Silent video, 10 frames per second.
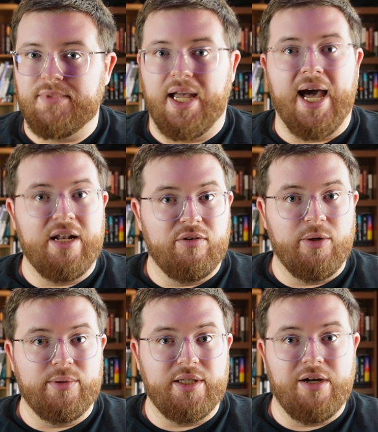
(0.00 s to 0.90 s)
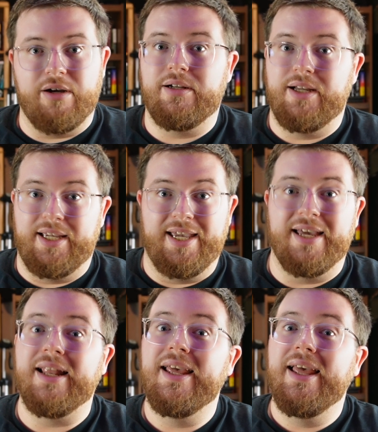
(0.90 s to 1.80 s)
I don't know what they are.
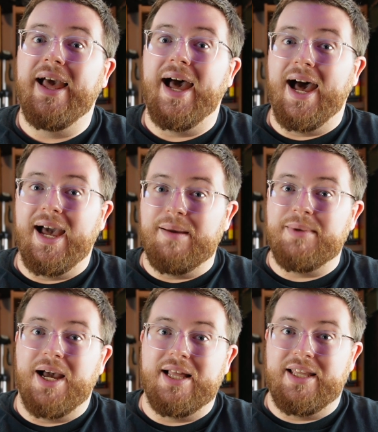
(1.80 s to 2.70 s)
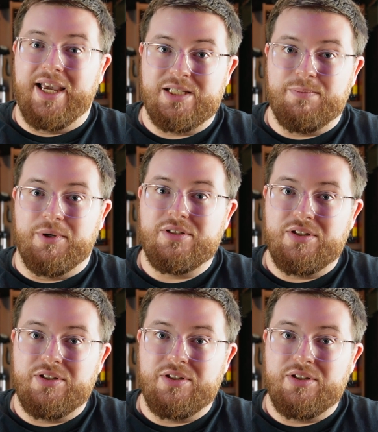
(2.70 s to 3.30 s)
Again, I'm not the expert.